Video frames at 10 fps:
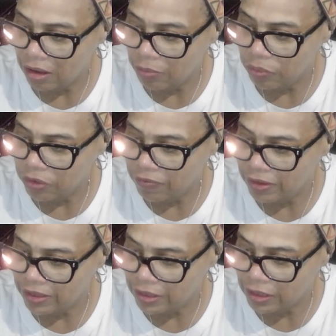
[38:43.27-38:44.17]

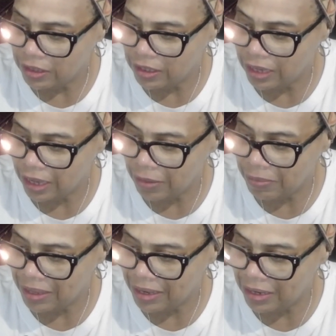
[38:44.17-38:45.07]
previously that came
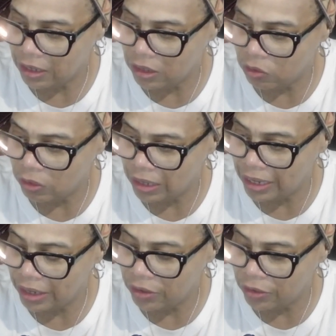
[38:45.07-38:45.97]
in a little
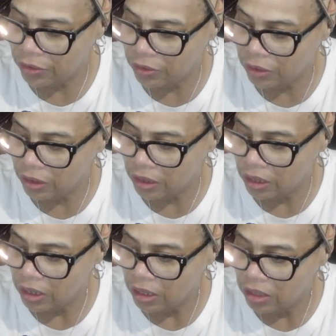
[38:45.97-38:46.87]
later.
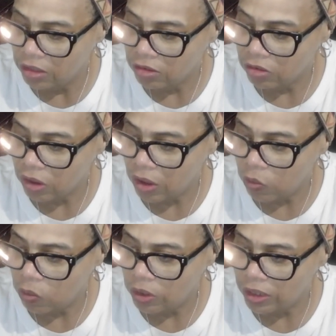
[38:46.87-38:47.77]
So I
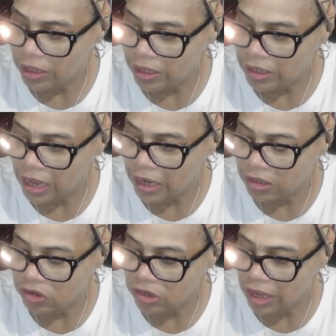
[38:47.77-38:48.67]
want to
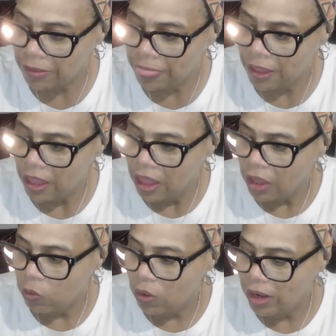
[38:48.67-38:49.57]
acknowledge that.
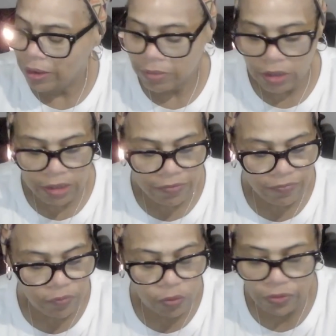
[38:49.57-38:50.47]
And while I'm looking
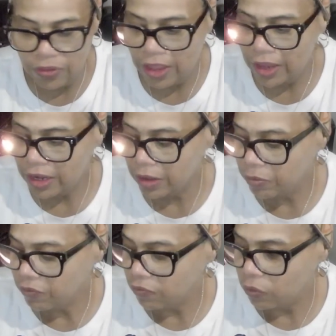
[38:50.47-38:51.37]
for that, and
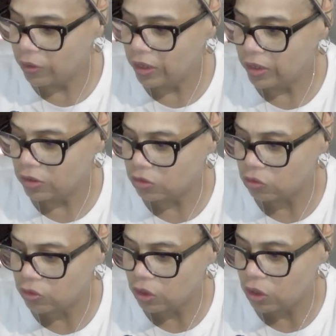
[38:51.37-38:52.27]
before we get into
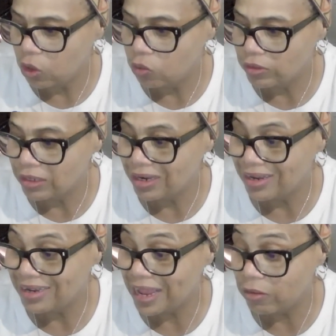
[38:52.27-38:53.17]
the closing
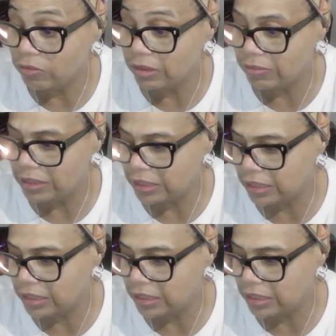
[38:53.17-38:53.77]
announcements,